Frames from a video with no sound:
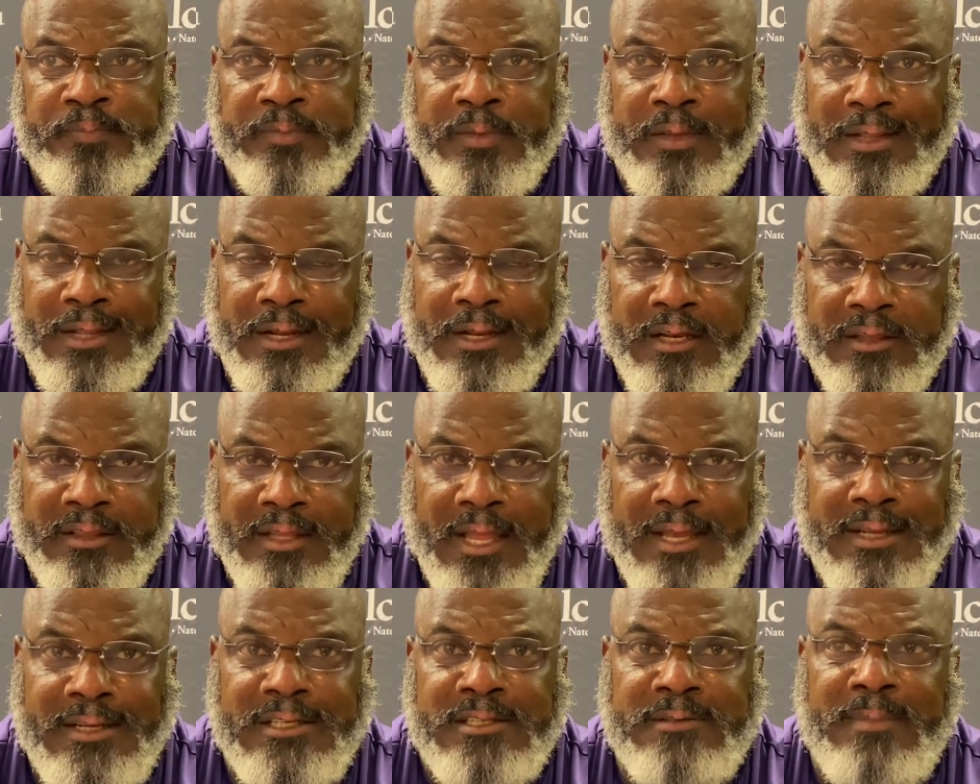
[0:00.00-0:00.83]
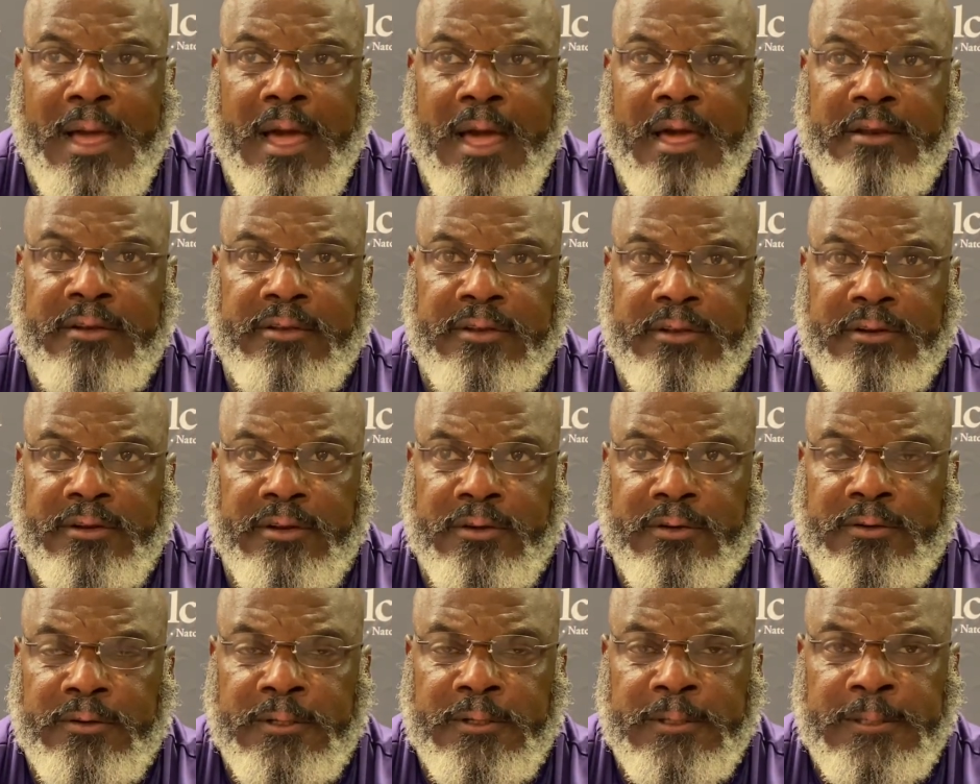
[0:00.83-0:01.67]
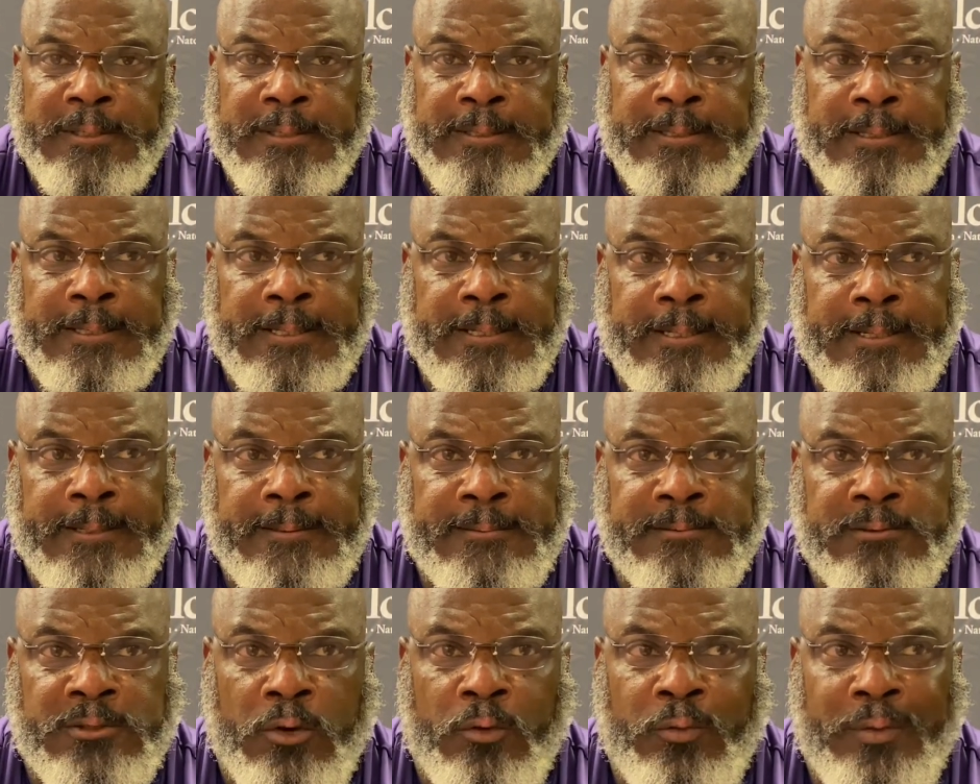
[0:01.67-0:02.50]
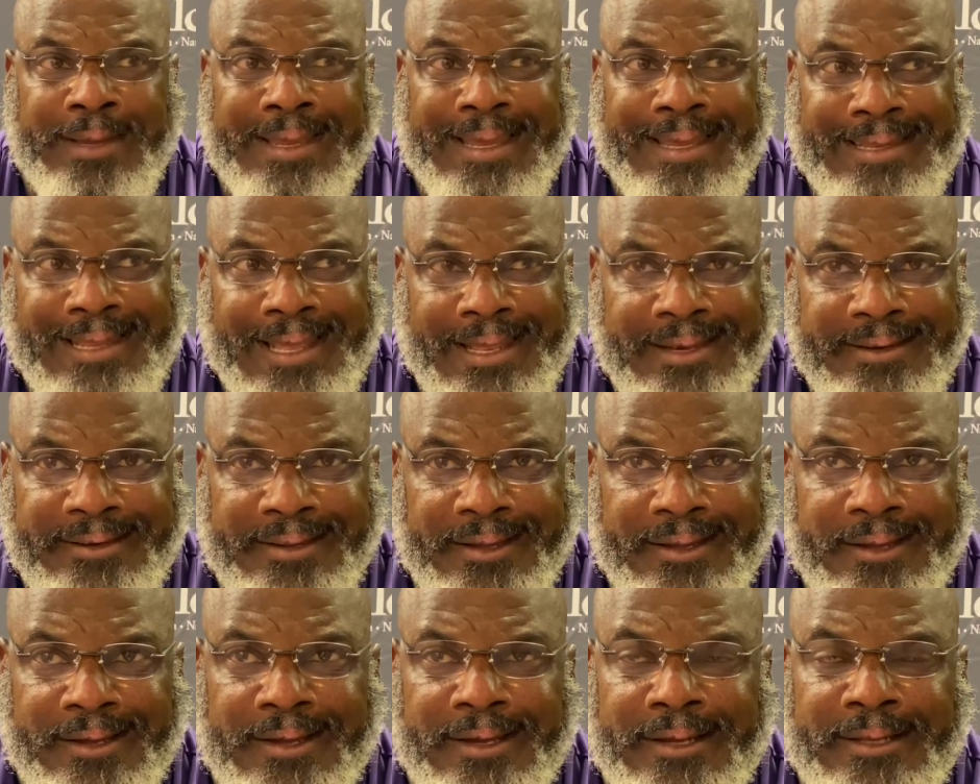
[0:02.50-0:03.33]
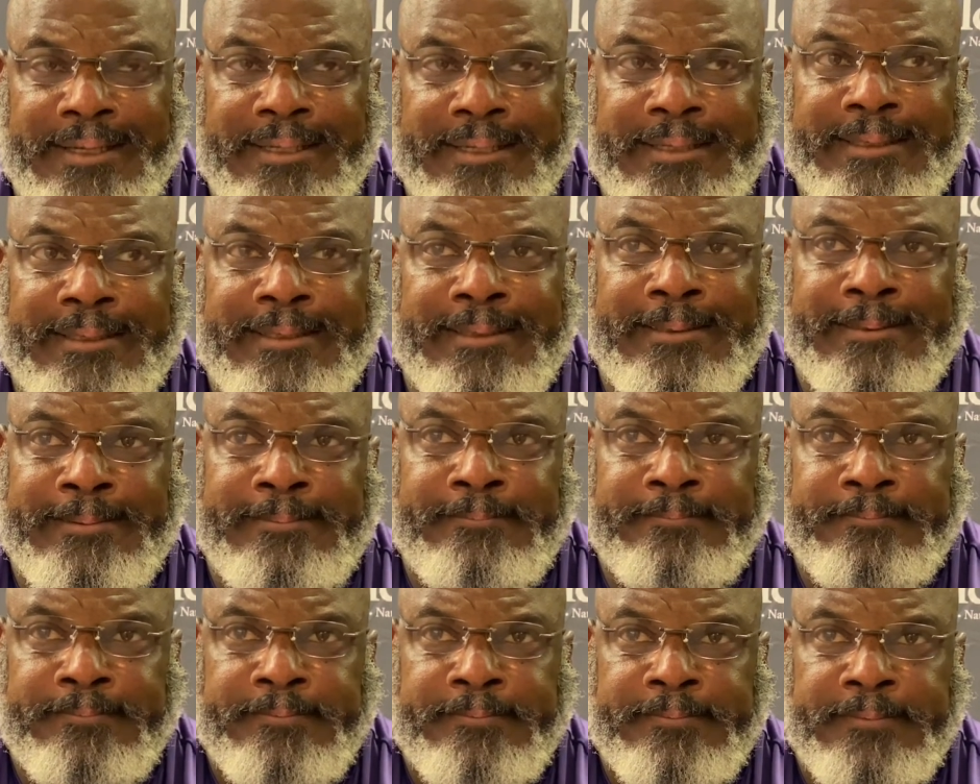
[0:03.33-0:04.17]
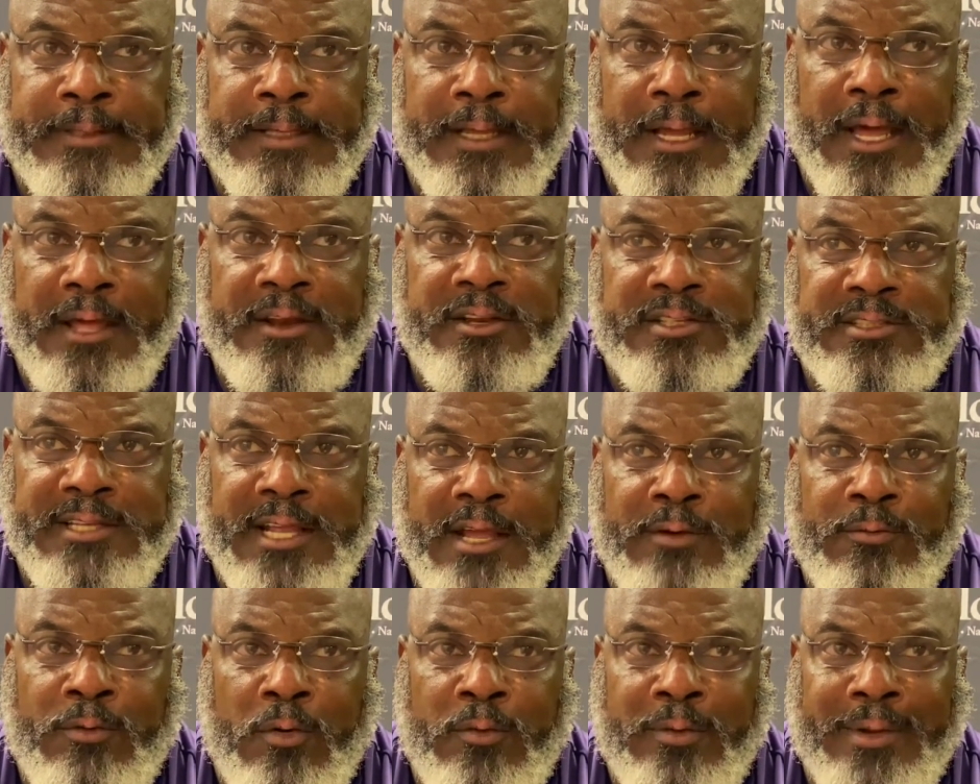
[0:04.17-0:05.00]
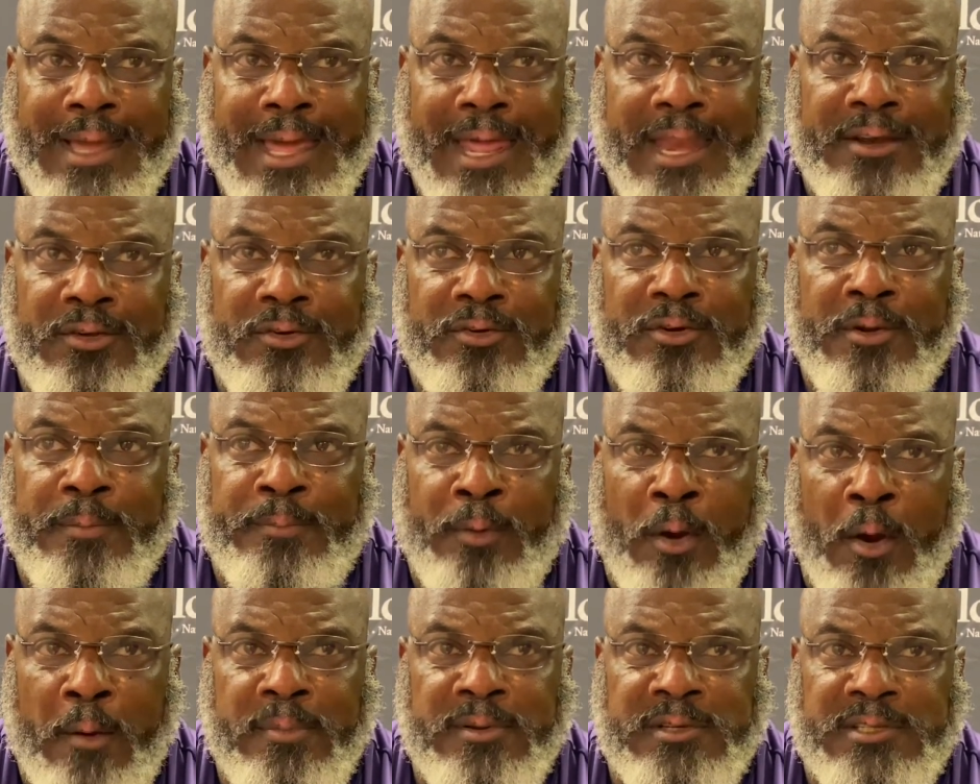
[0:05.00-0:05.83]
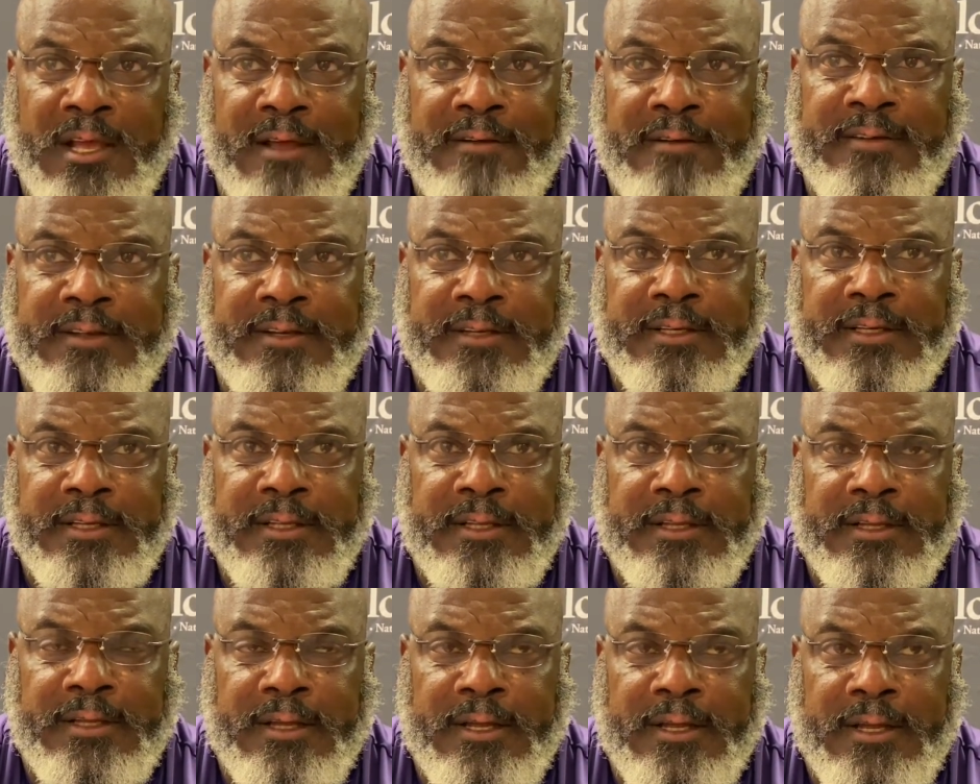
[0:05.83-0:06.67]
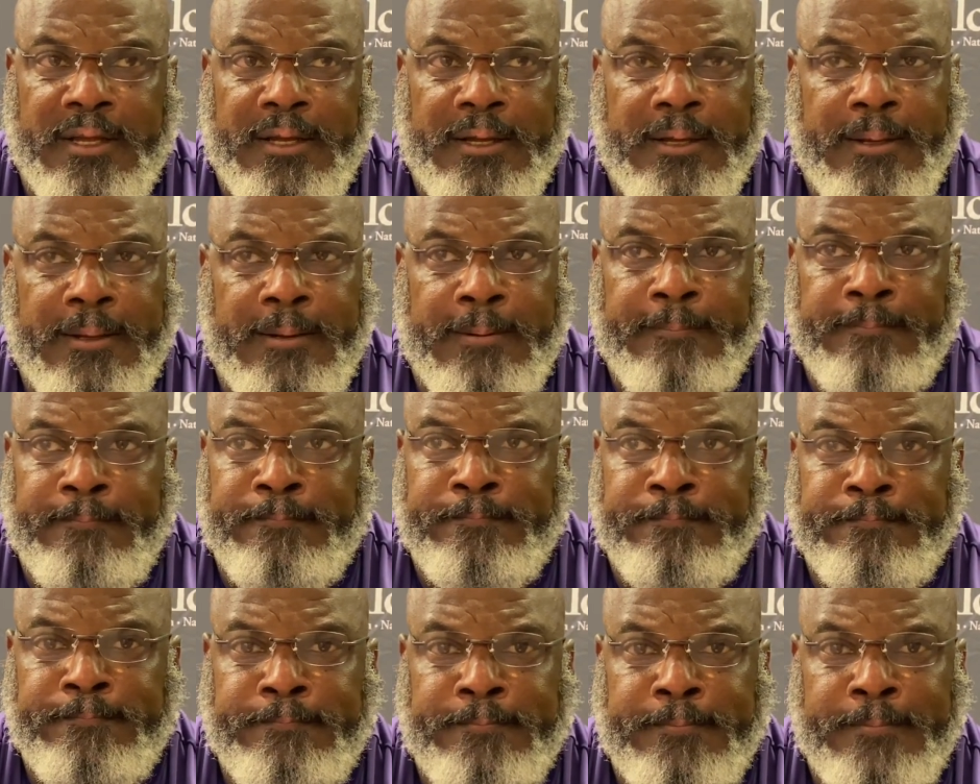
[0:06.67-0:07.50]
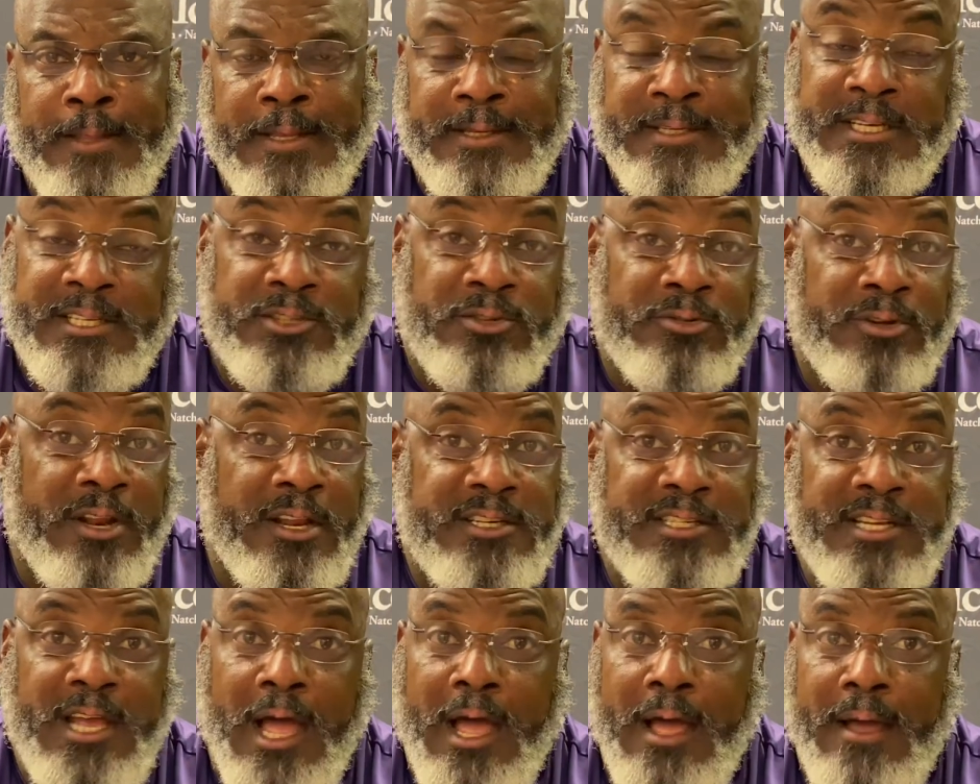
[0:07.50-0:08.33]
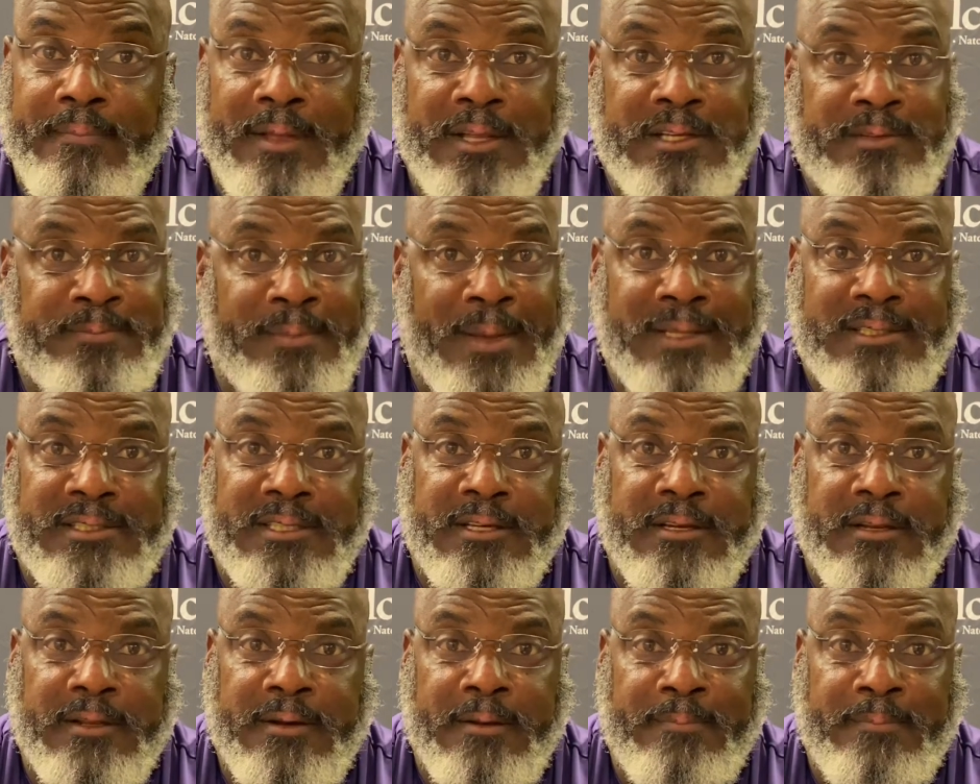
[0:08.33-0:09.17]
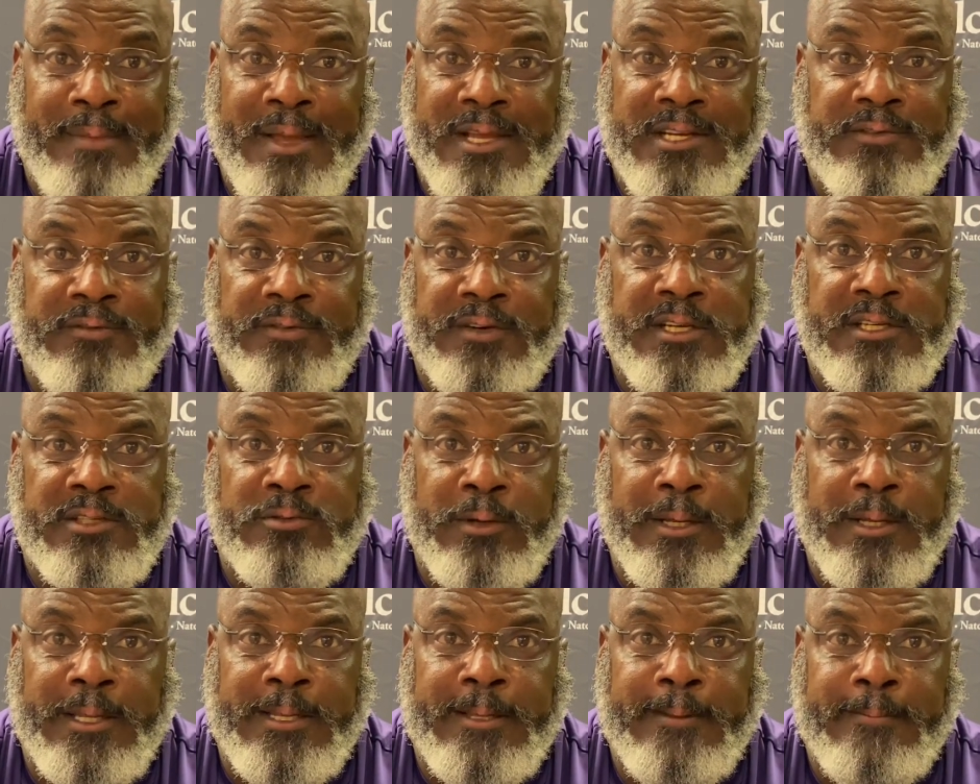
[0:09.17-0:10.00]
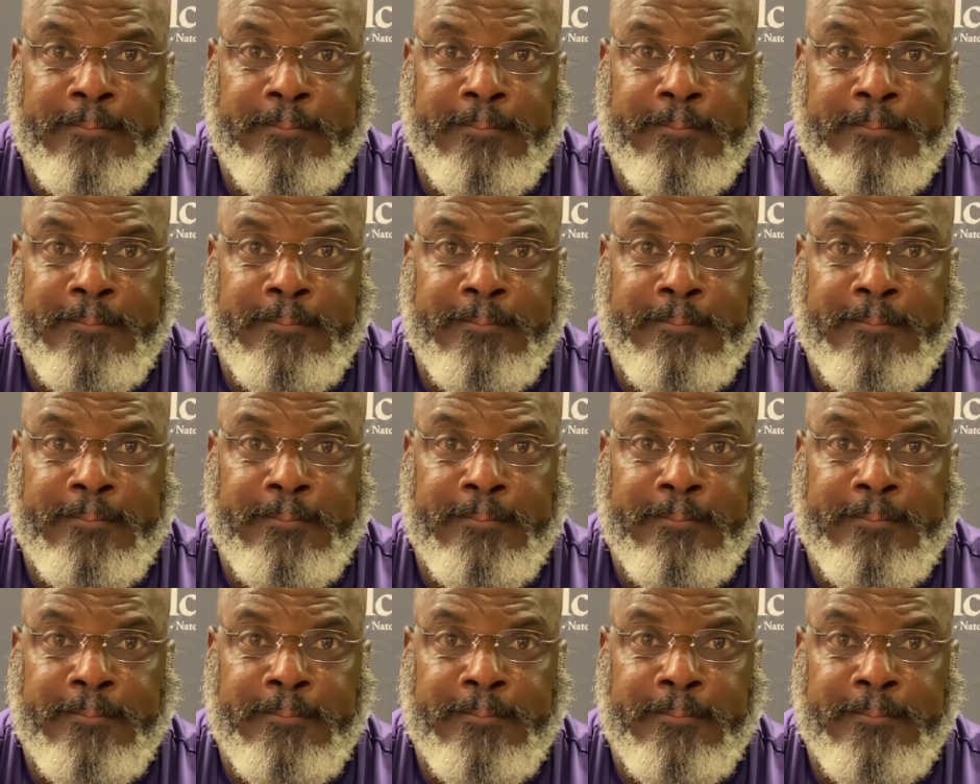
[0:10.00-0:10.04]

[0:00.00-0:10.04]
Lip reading: Little things that matter, you know. So we get that done and understand what we got to do, the purpose of it, and just do their job. That's basically the message for this week.